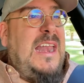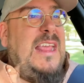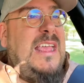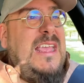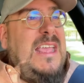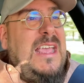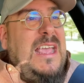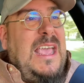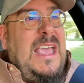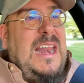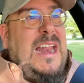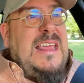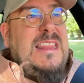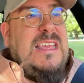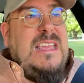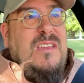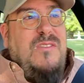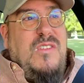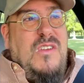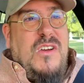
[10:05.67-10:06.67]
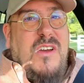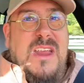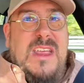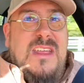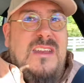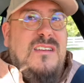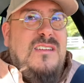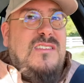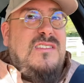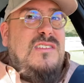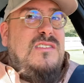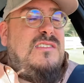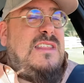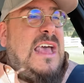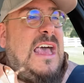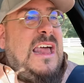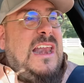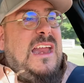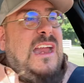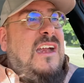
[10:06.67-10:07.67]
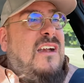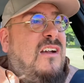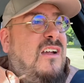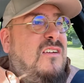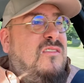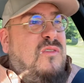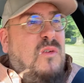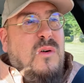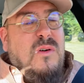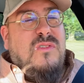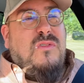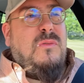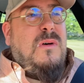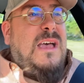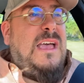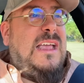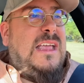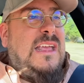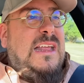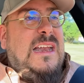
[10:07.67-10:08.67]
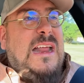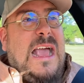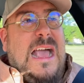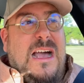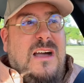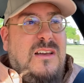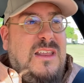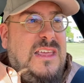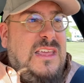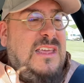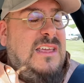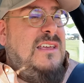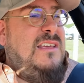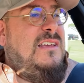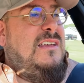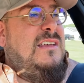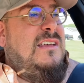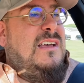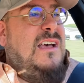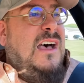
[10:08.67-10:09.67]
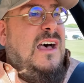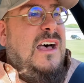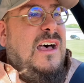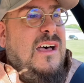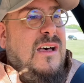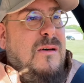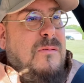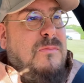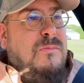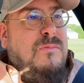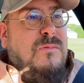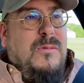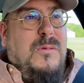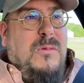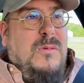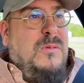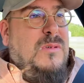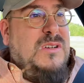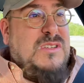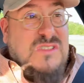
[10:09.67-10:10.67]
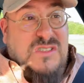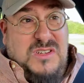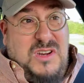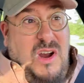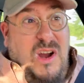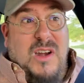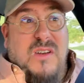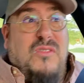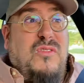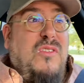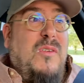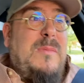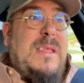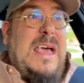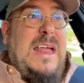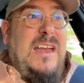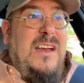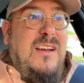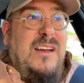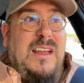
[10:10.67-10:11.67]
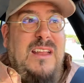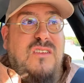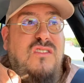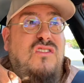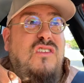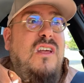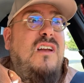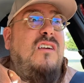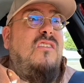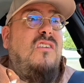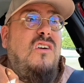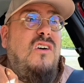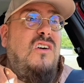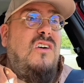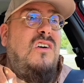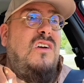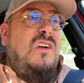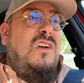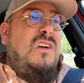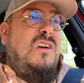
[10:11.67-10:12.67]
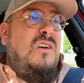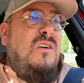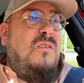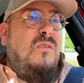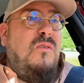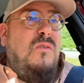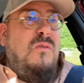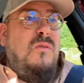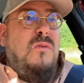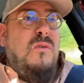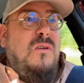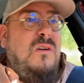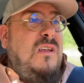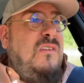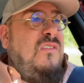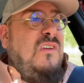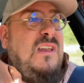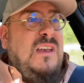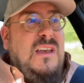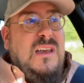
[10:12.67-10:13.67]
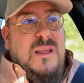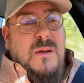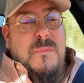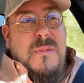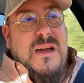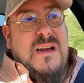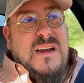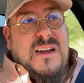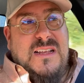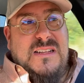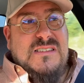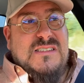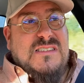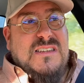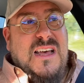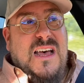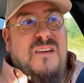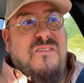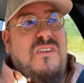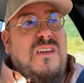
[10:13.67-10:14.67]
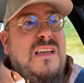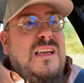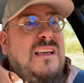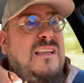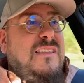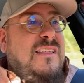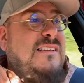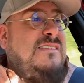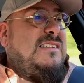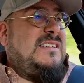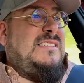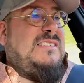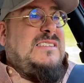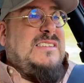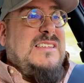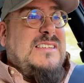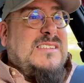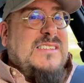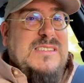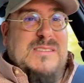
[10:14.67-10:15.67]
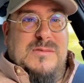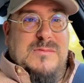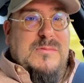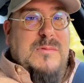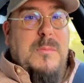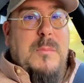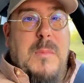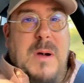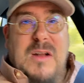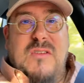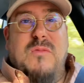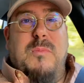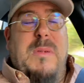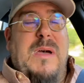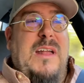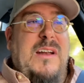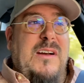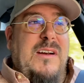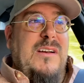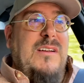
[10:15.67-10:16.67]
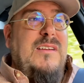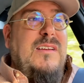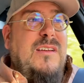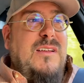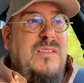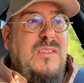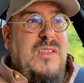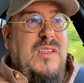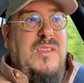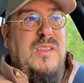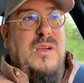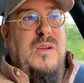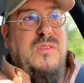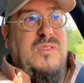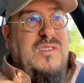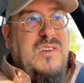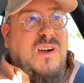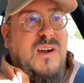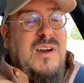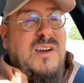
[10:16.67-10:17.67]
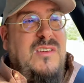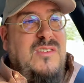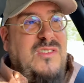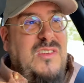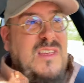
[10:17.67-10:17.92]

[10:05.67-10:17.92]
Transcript: And I think if you're into that era of Volkswagen, Audi, uh, just cars from that era in general, or even American stuff, this is this is much better than those cars.